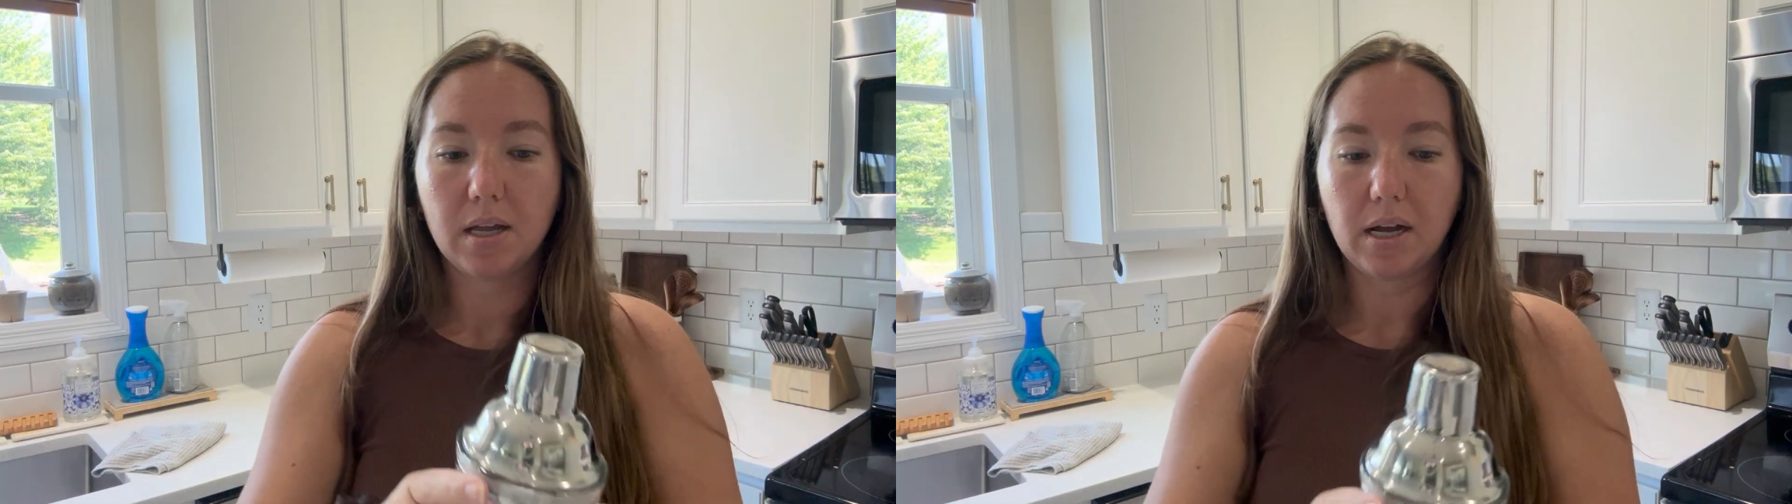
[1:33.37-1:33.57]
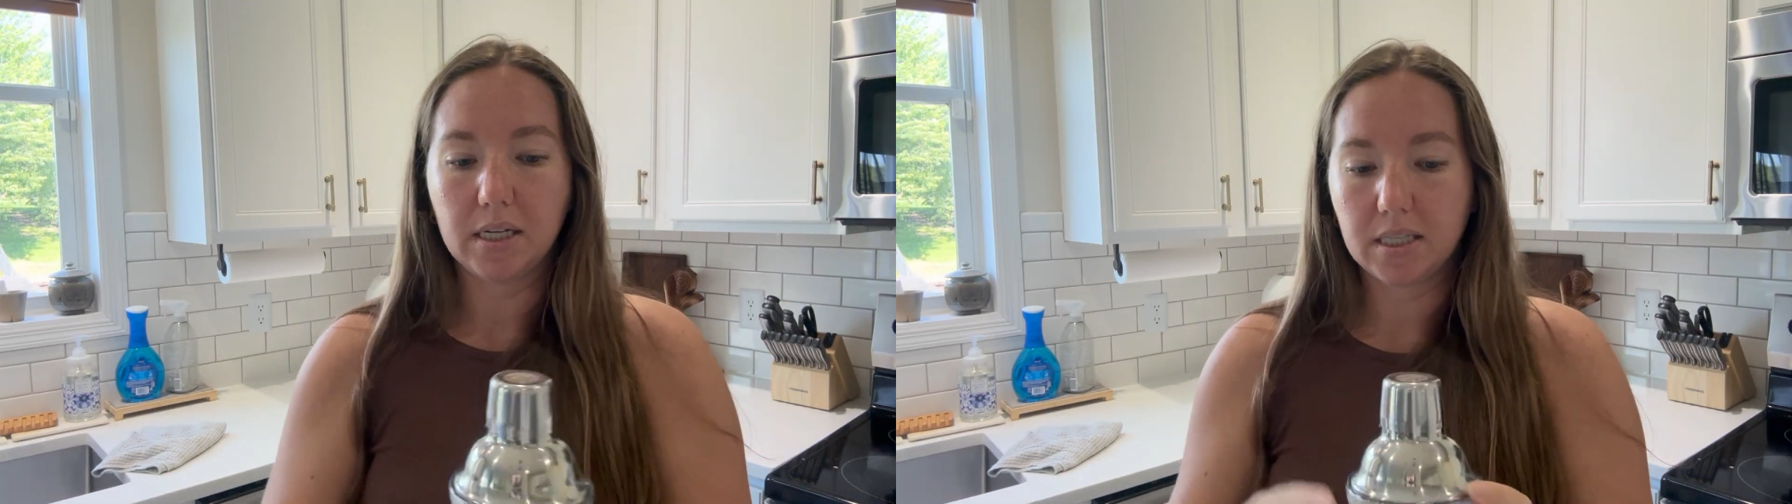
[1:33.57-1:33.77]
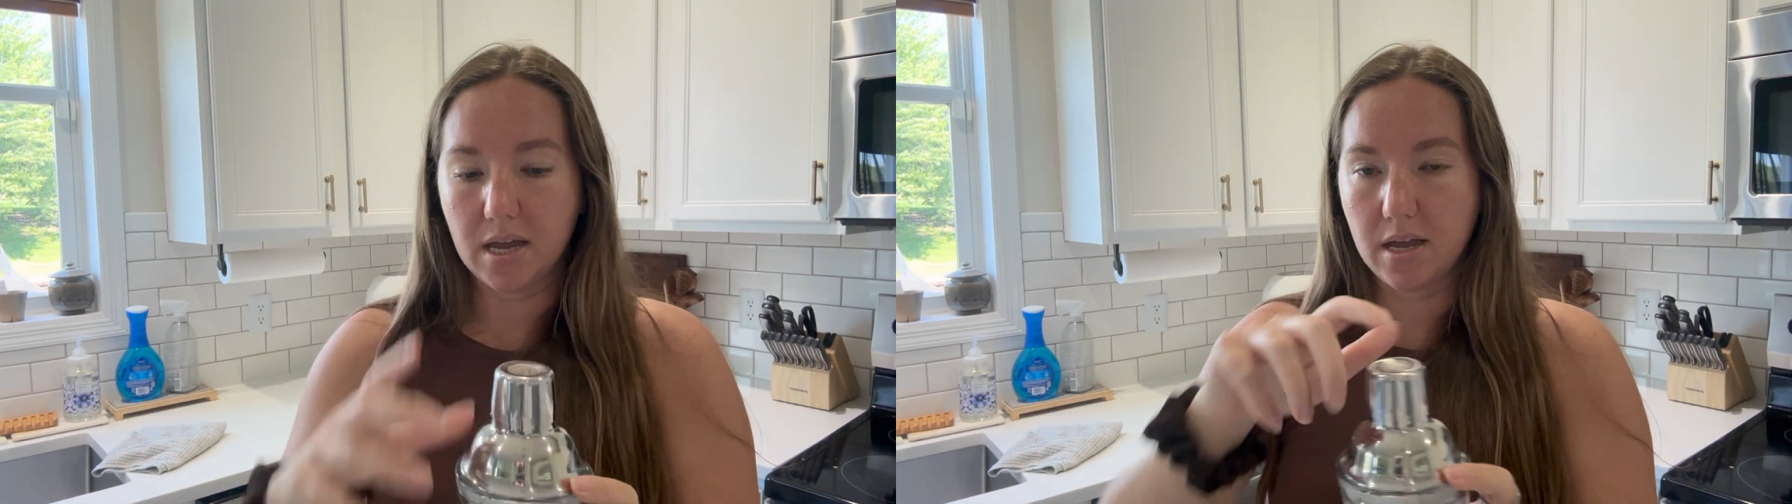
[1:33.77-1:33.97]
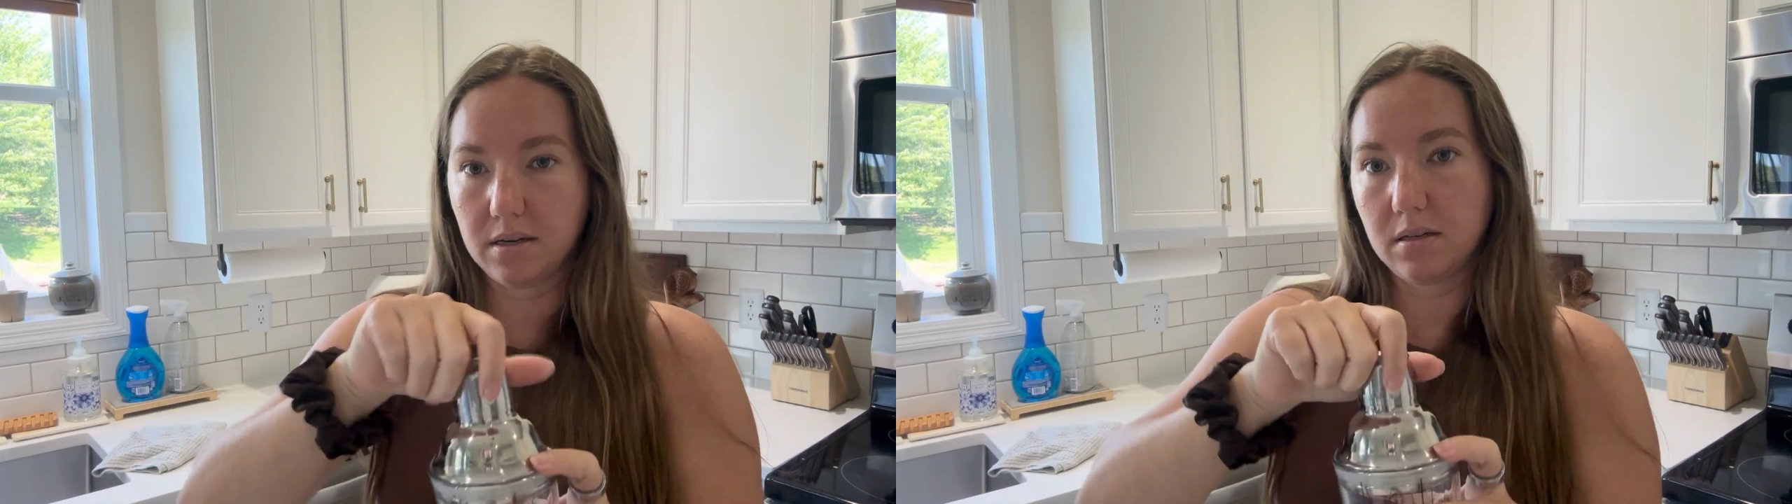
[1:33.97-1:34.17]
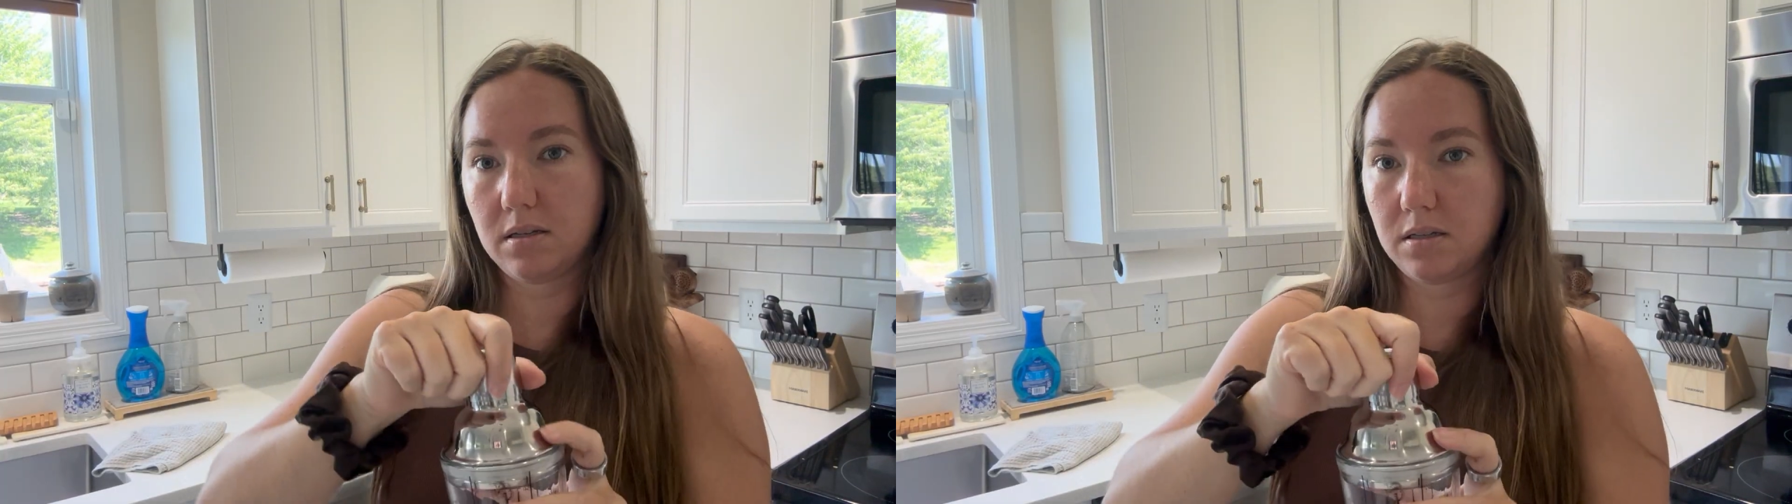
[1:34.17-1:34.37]
And
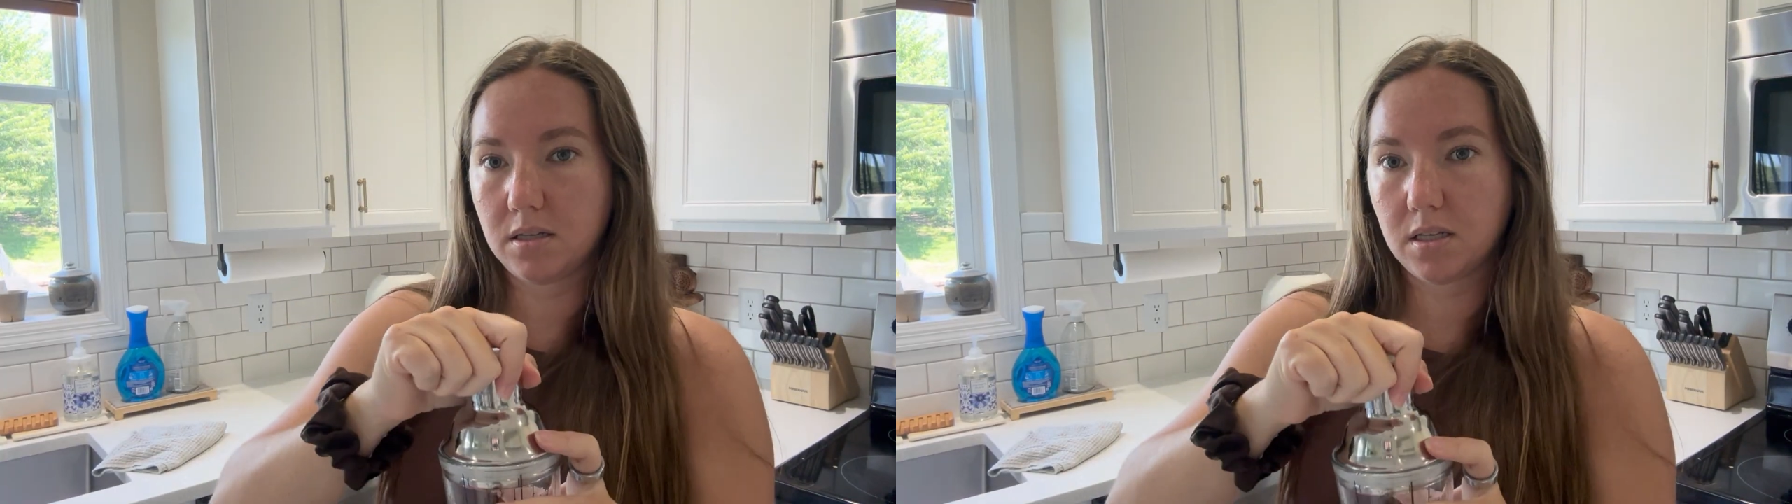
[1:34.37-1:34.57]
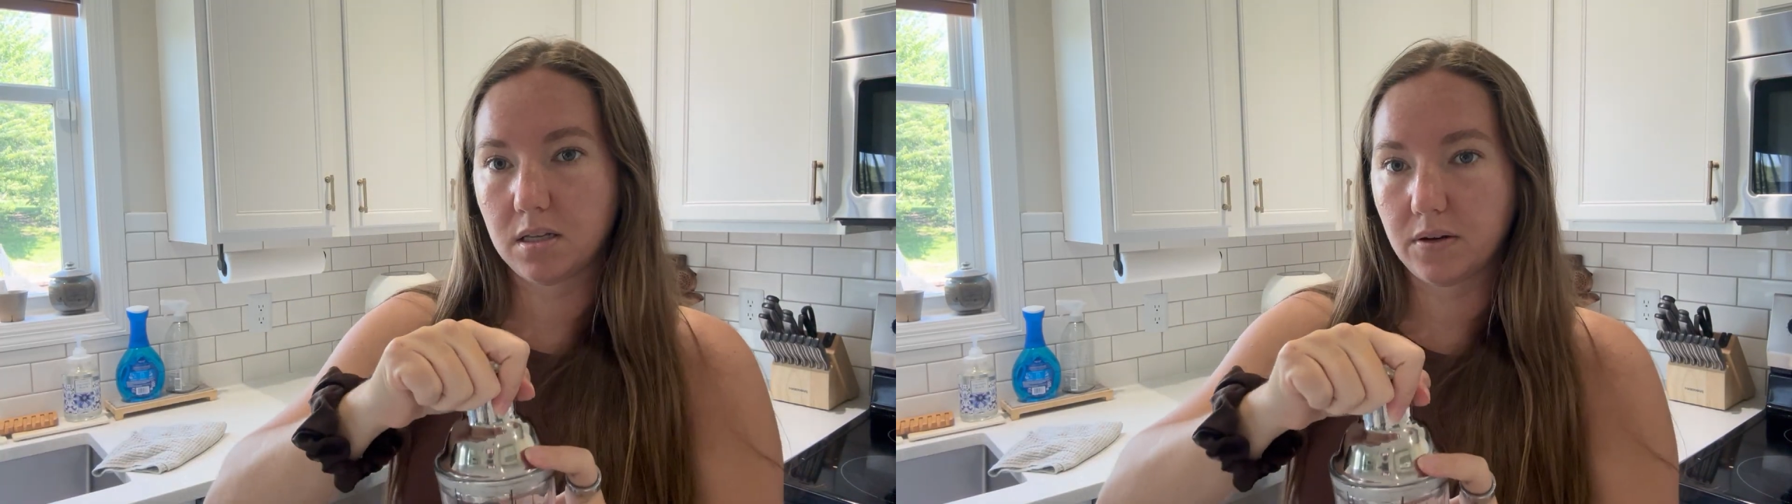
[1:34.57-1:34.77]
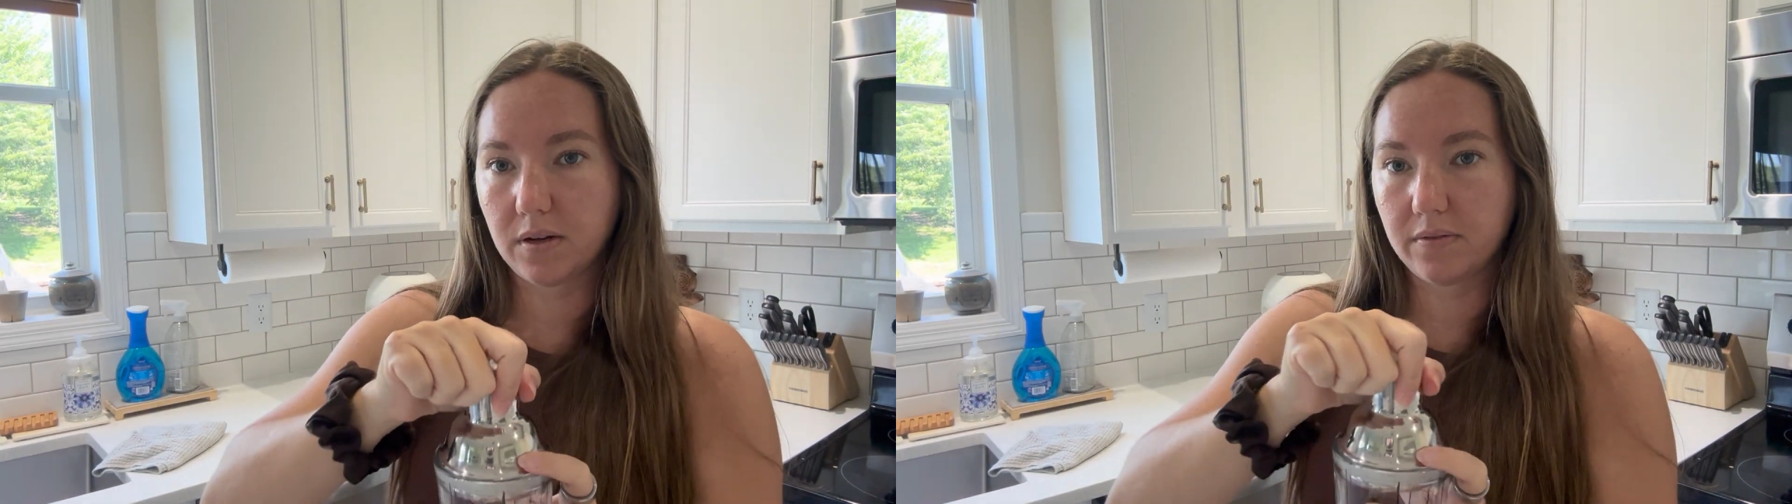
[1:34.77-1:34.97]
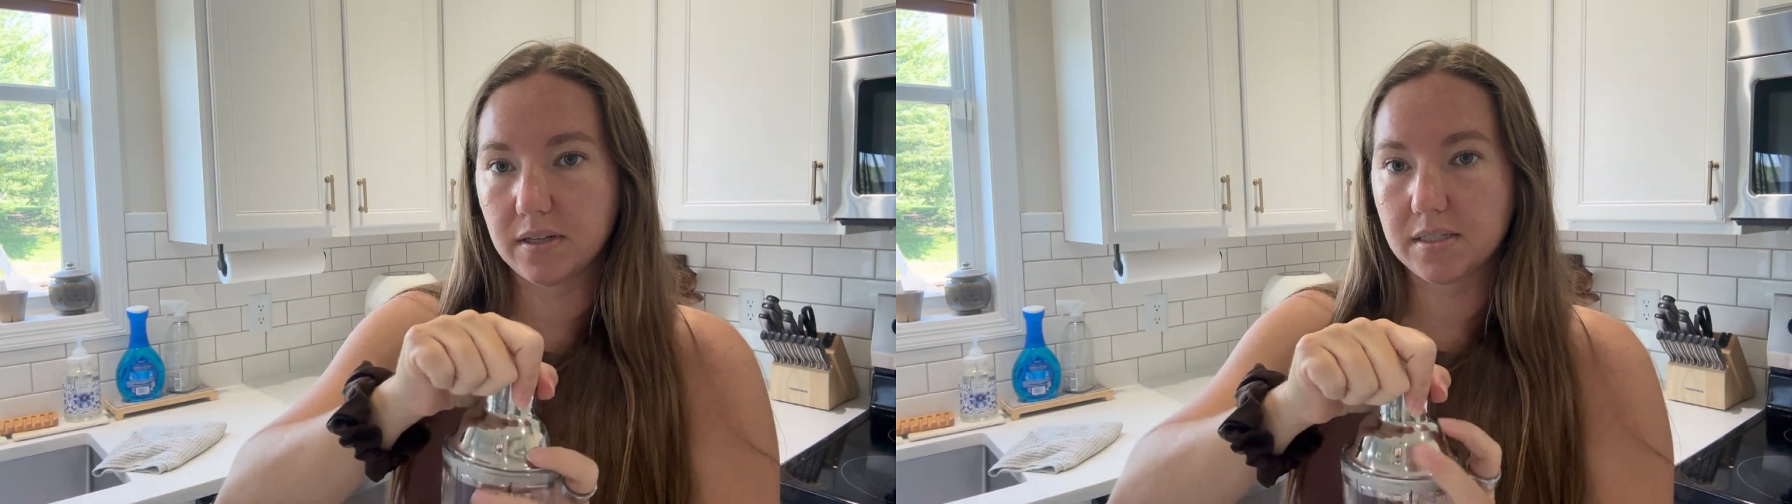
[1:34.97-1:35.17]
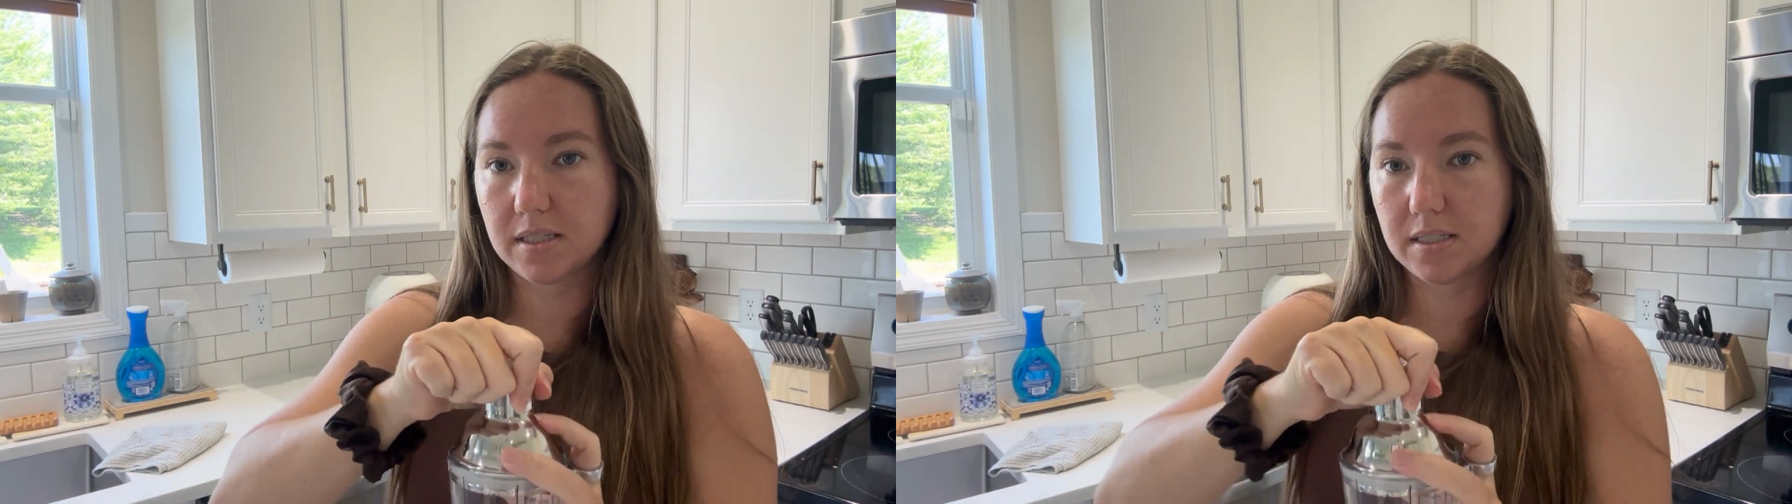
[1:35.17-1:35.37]
then I would
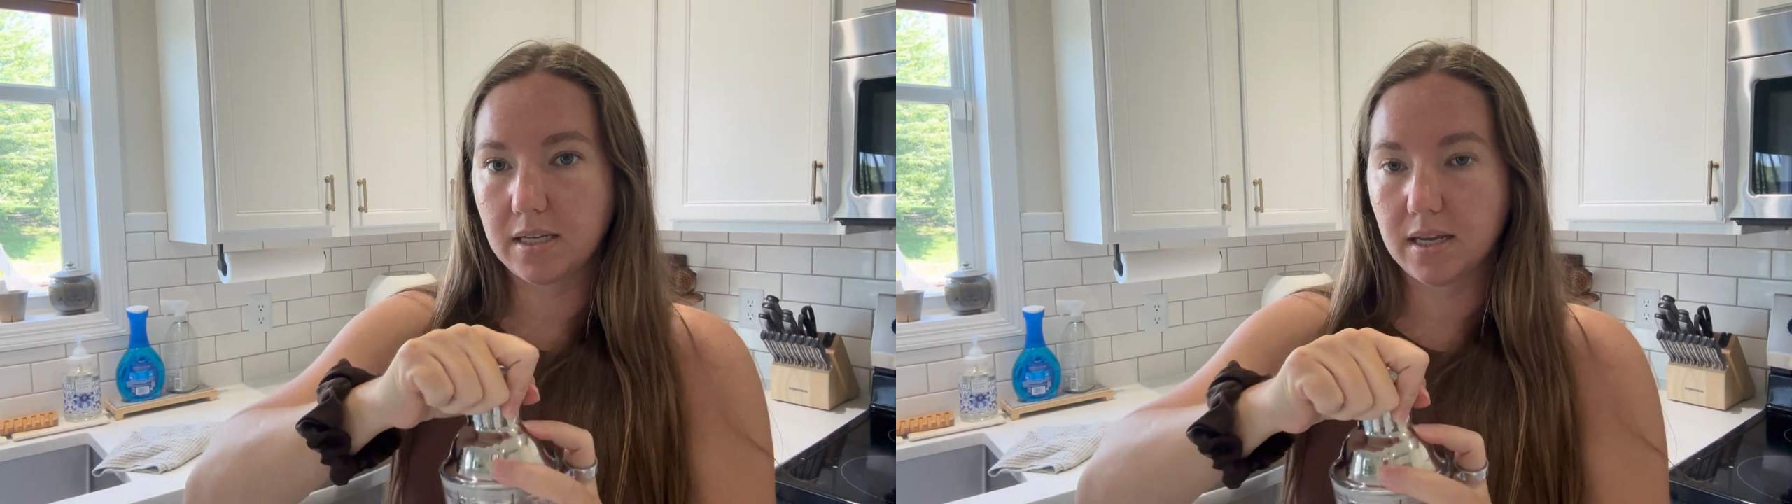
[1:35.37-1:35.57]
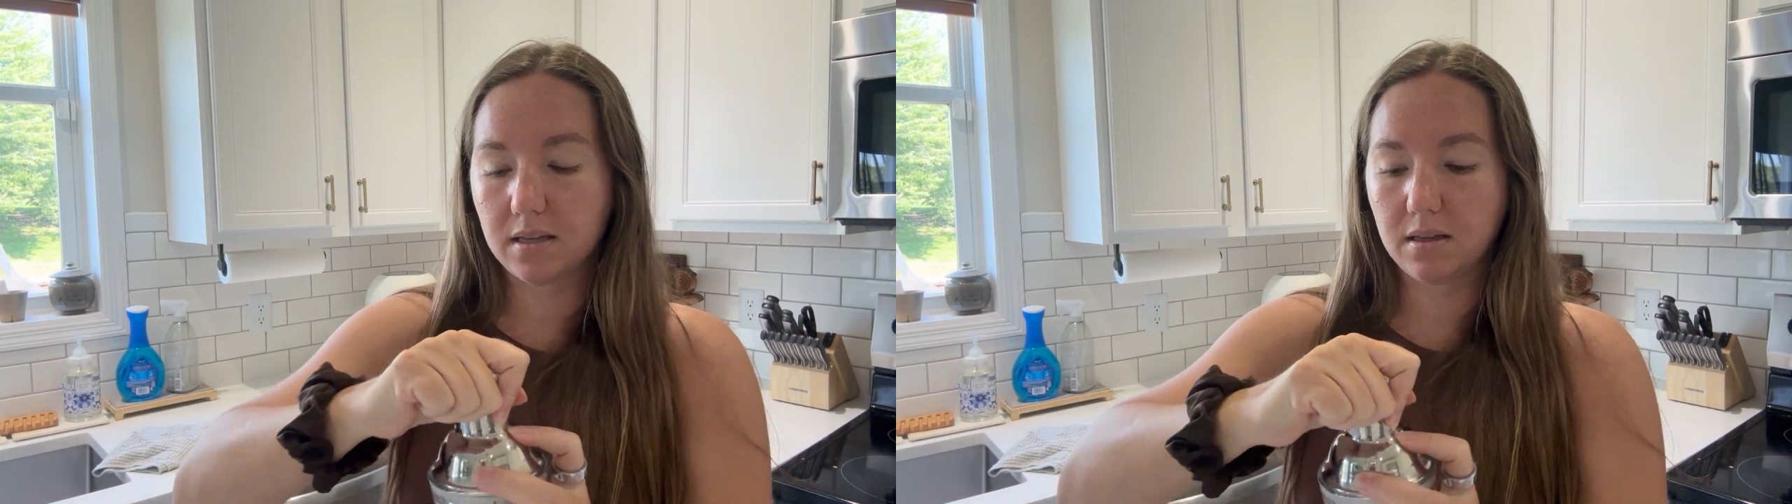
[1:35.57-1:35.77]
obviously take